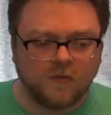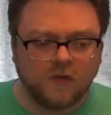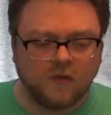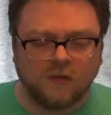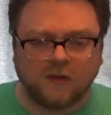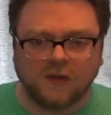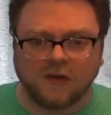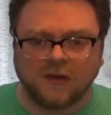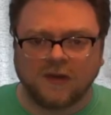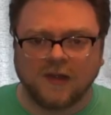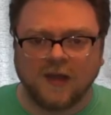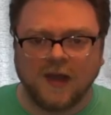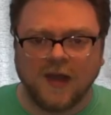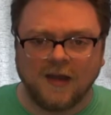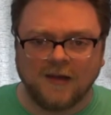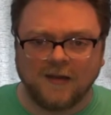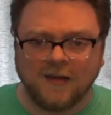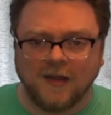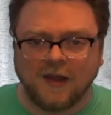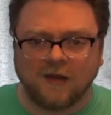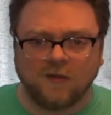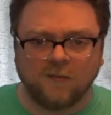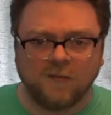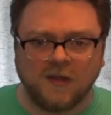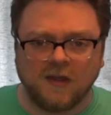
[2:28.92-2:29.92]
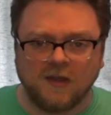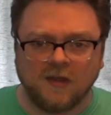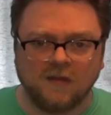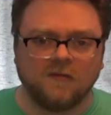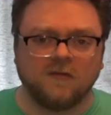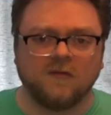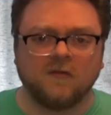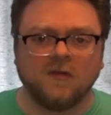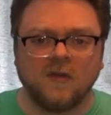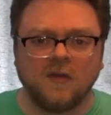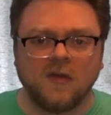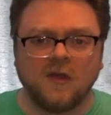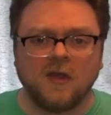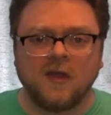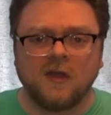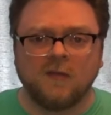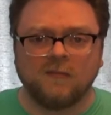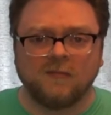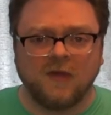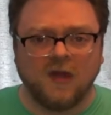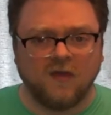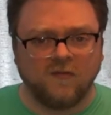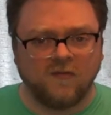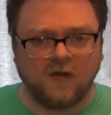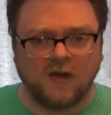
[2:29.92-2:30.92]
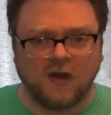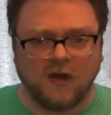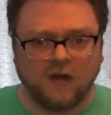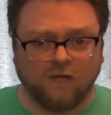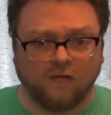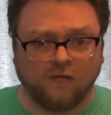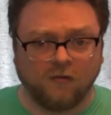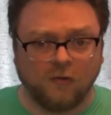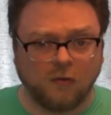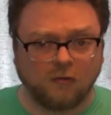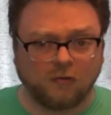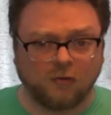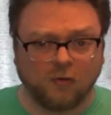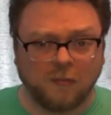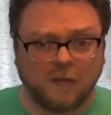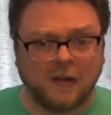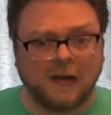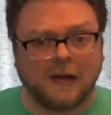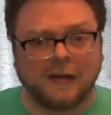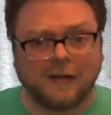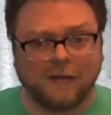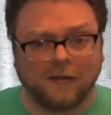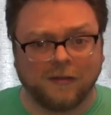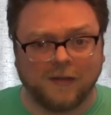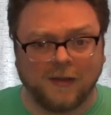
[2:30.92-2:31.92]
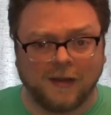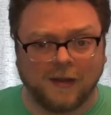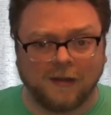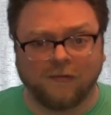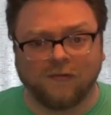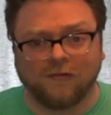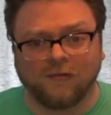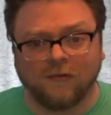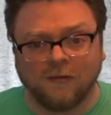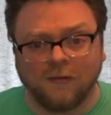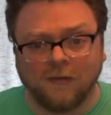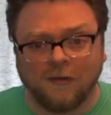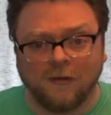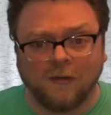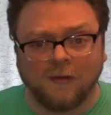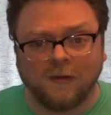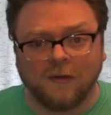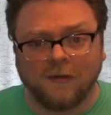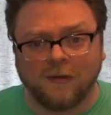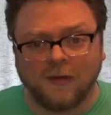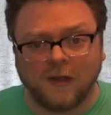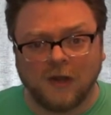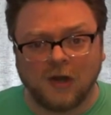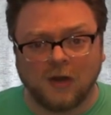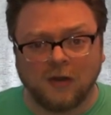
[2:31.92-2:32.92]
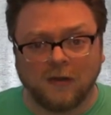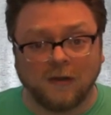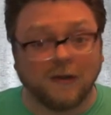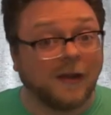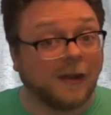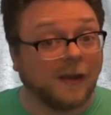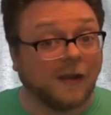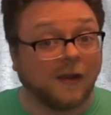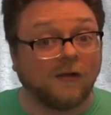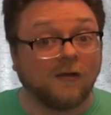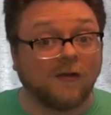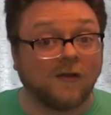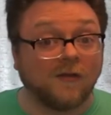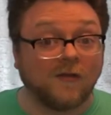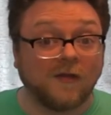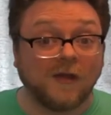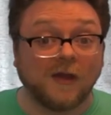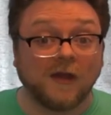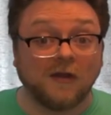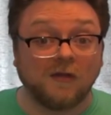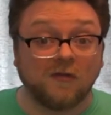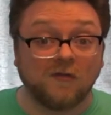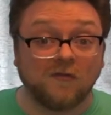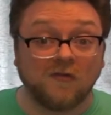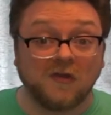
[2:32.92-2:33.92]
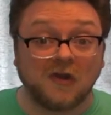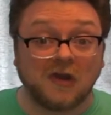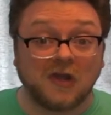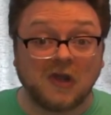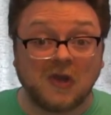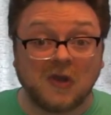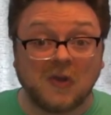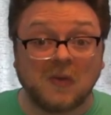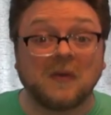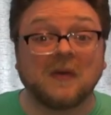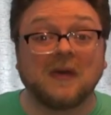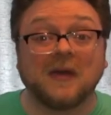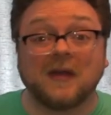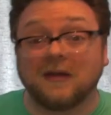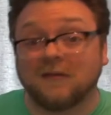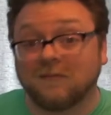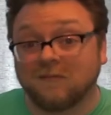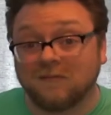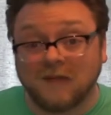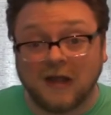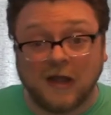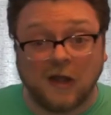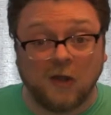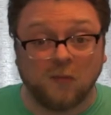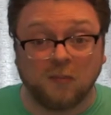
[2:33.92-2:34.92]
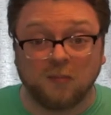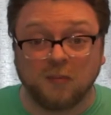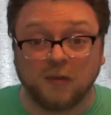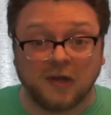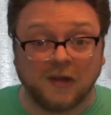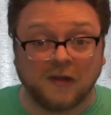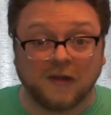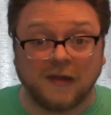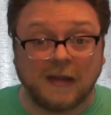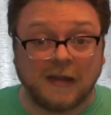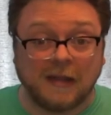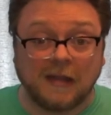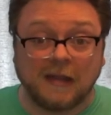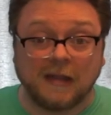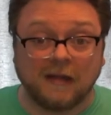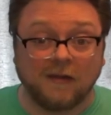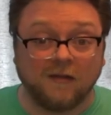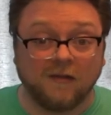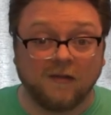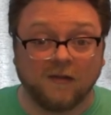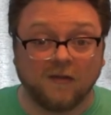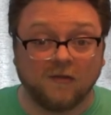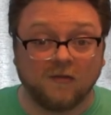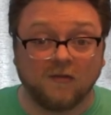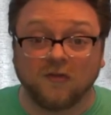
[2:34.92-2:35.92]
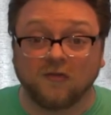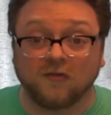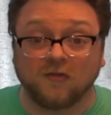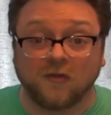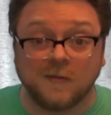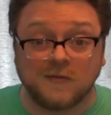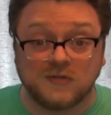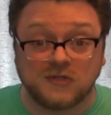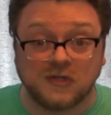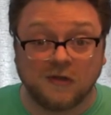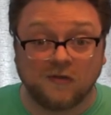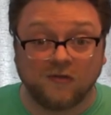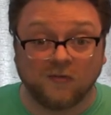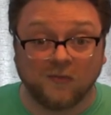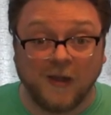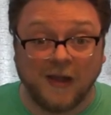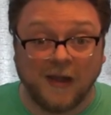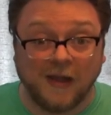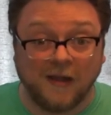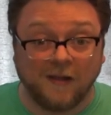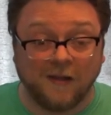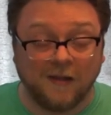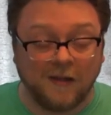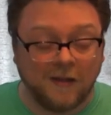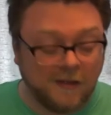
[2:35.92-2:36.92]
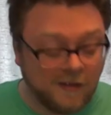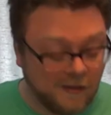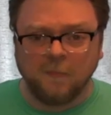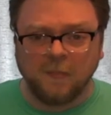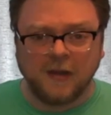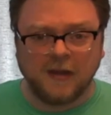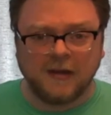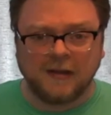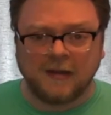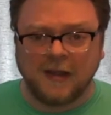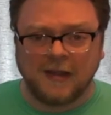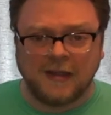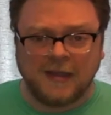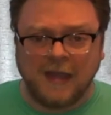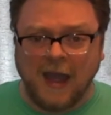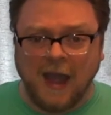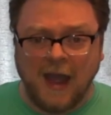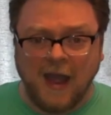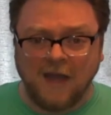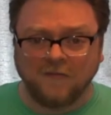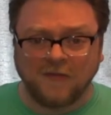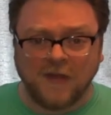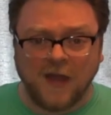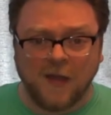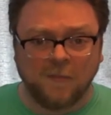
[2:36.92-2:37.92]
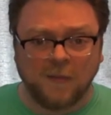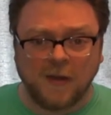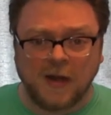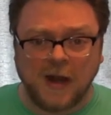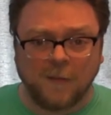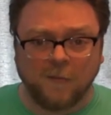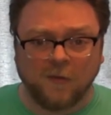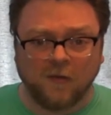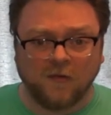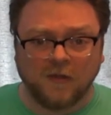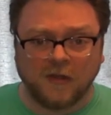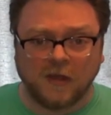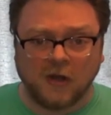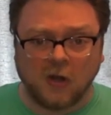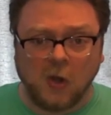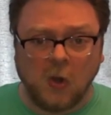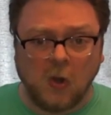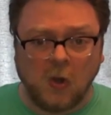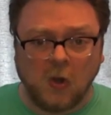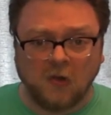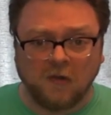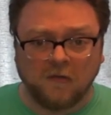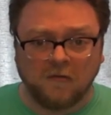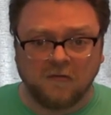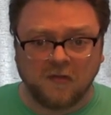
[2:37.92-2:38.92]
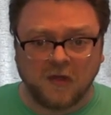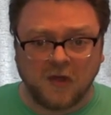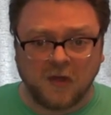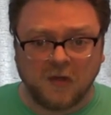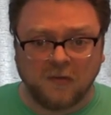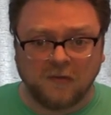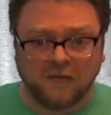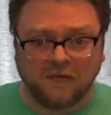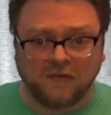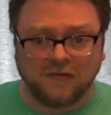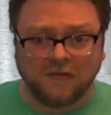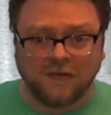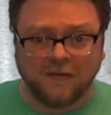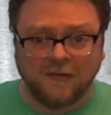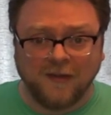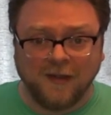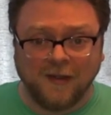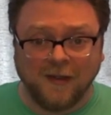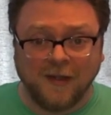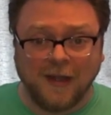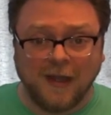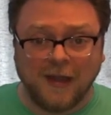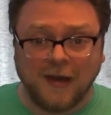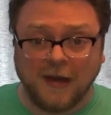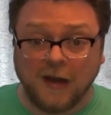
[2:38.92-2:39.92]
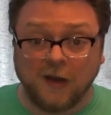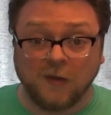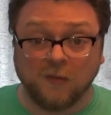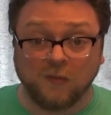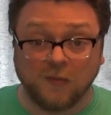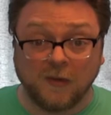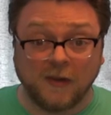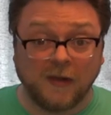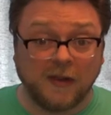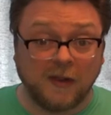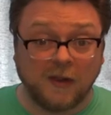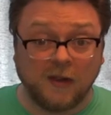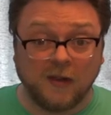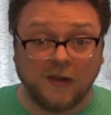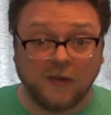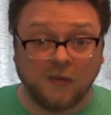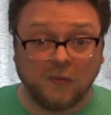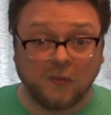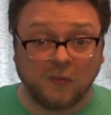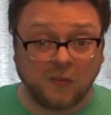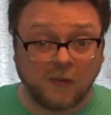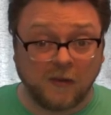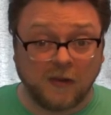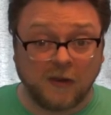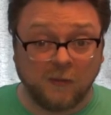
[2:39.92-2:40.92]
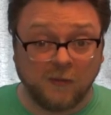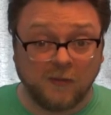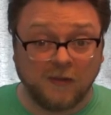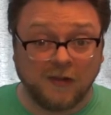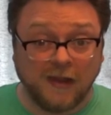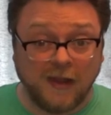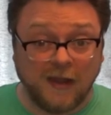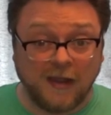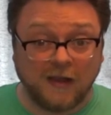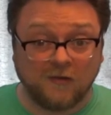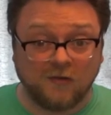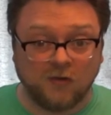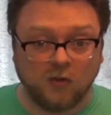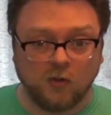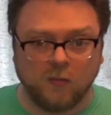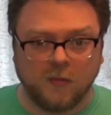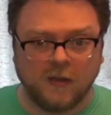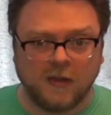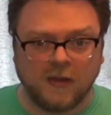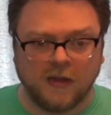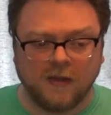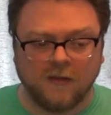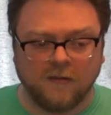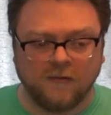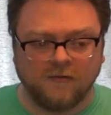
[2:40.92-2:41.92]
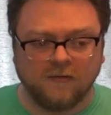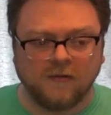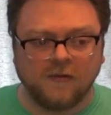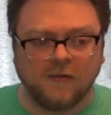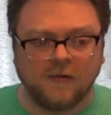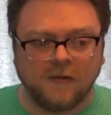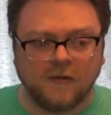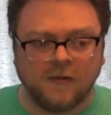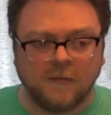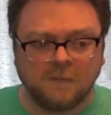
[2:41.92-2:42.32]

You can contact me and my various social media things that are linked at the end of the video, and I'll put a link in the description as well. But uh, yeah, I've not been able to get a hold of those, and I really, really would like to because